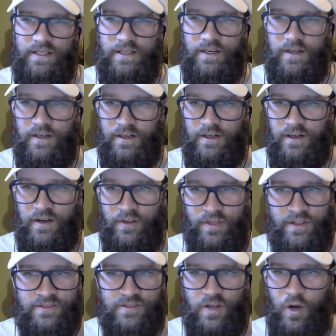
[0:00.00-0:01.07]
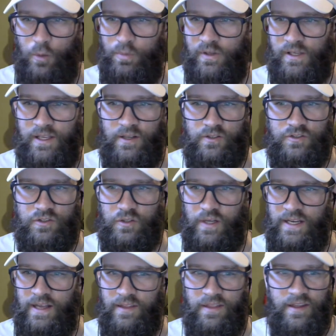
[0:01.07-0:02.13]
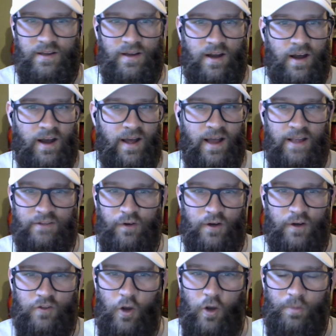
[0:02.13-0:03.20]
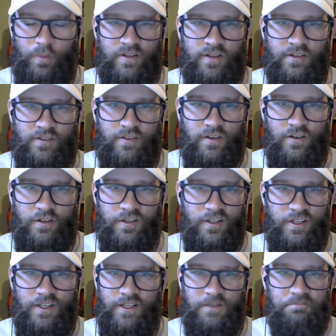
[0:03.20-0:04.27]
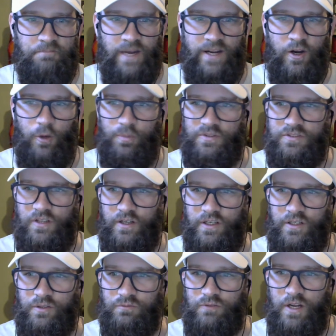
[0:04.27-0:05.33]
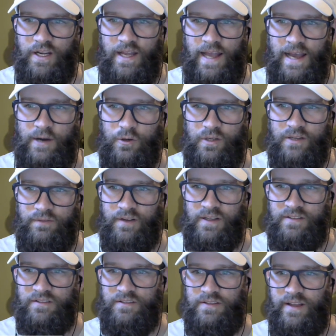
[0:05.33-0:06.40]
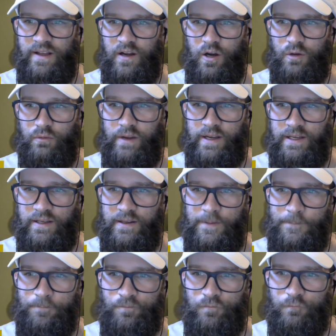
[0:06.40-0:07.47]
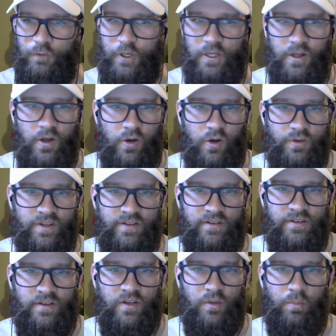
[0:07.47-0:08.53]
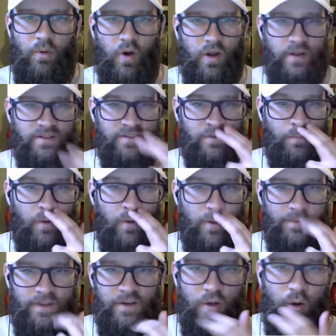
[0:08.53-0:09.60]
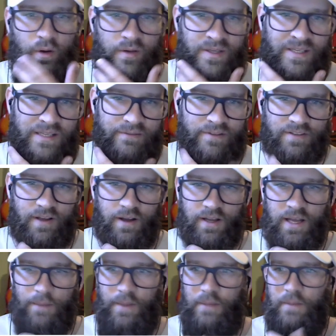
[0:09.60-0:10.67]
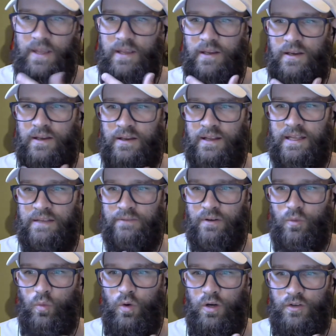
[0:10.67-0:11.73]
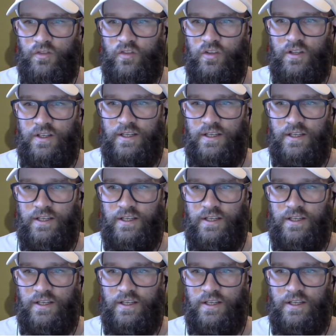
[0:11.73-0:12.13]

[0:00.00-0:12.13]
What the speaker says: Oh, it's the hope that kills you. And I think as far as hope is concerned, my hope is starting to run out if it isn't dead already. Reload, this is a disappointment that no one even saw coming, making it even worse.